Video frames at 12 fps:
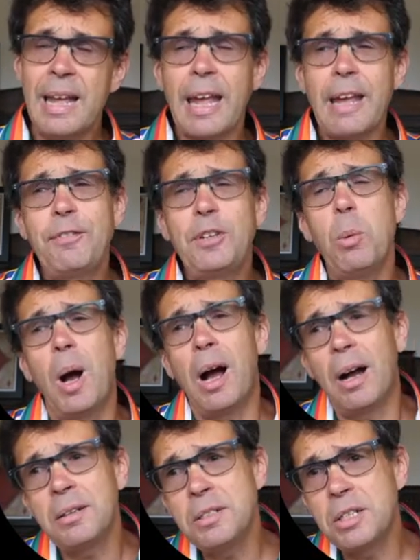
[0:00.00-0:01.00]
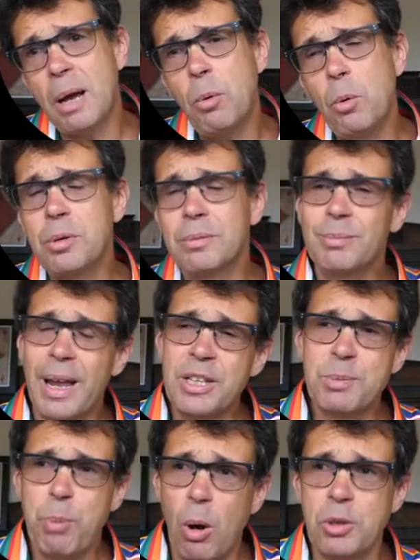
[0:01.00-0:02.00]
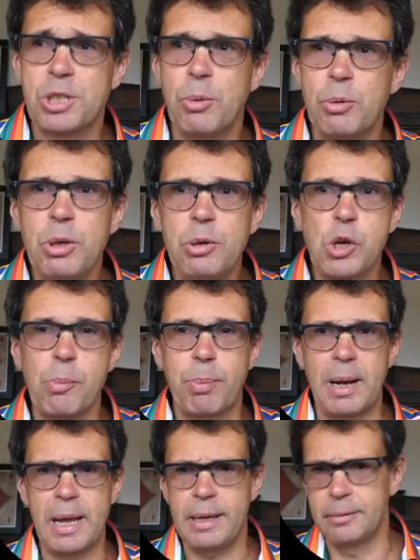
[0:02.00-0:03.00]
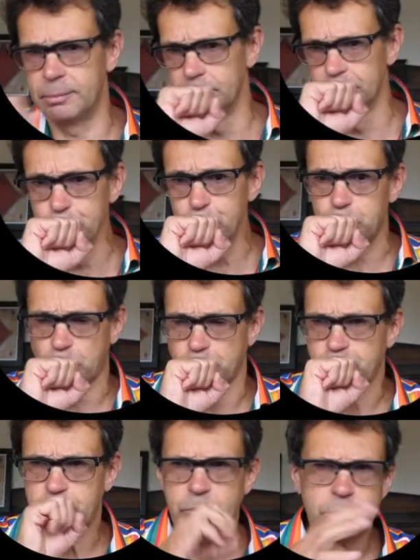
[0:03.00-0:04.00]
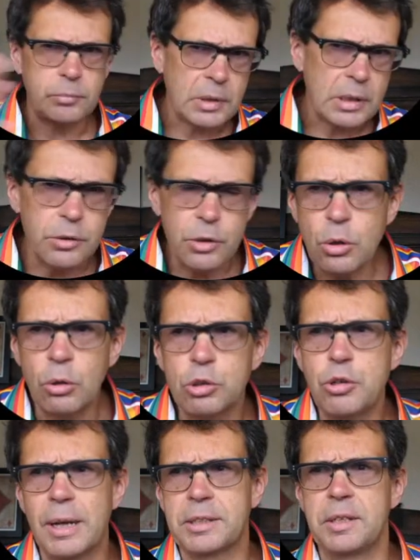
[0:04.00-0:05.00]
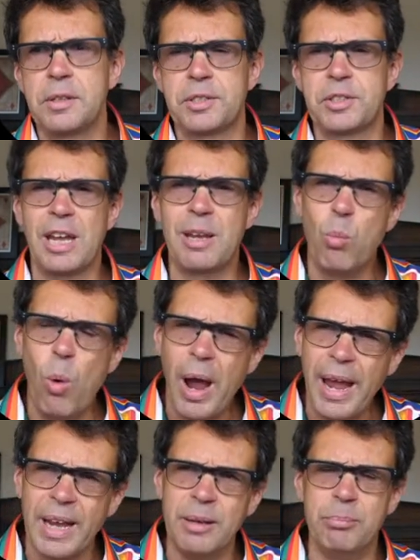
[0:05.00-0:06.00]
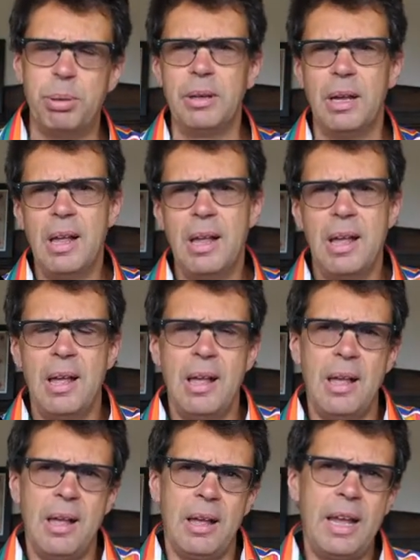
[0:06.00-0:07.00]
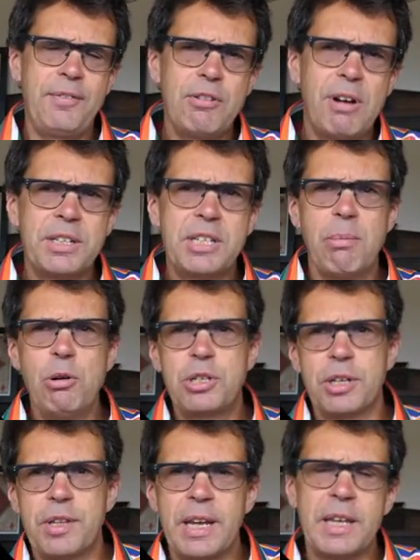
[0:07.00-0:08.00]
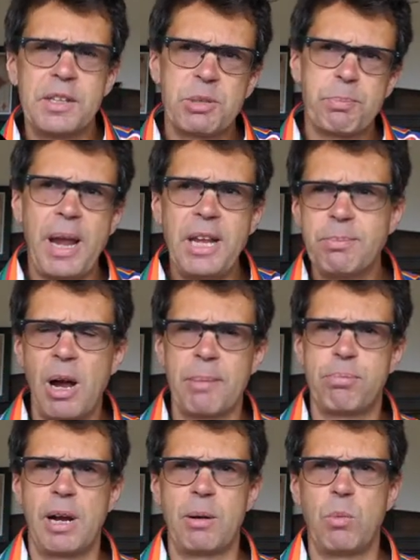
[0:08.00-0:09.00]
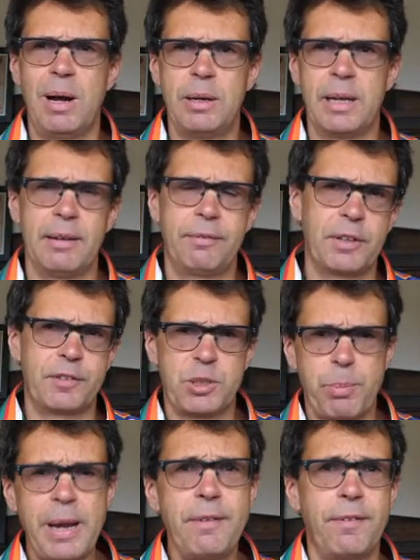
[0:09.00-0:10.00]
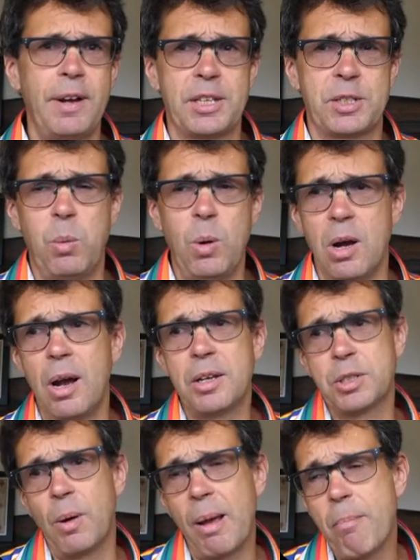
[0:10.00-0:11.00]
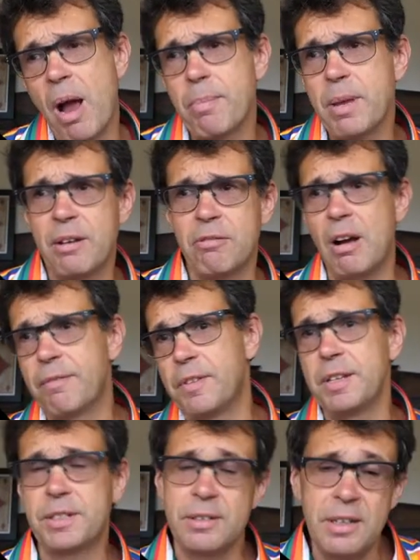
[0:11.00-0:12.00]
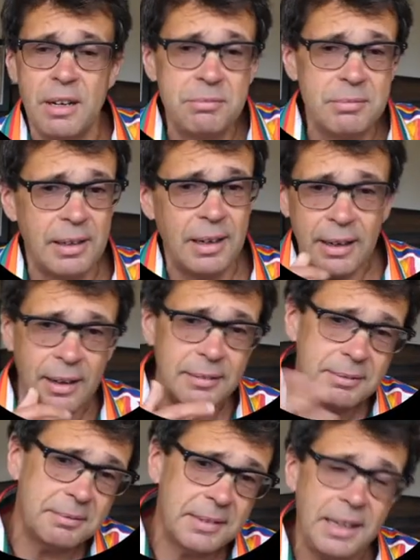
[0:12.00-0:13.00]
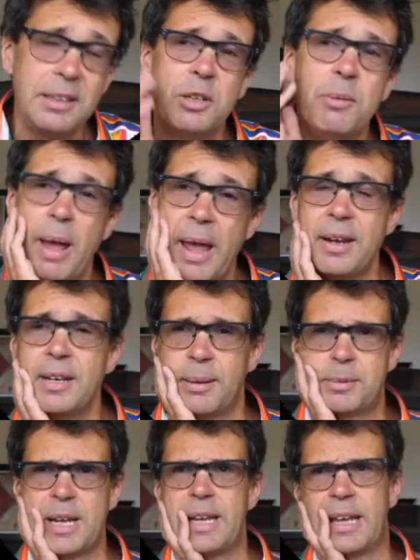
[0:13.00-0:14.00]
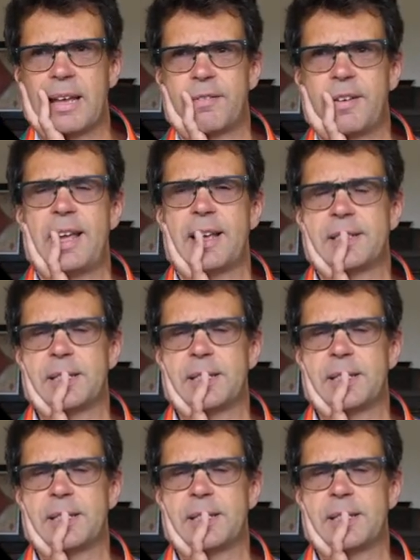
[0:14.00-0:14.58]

If you are undoubled, it's possible you should play the contract in the same way. But if you're undoubled, you're thinking the spades might break well here. If the spade finesse works, or I might be able to rough this, you know, I think you may end up taking a finesse.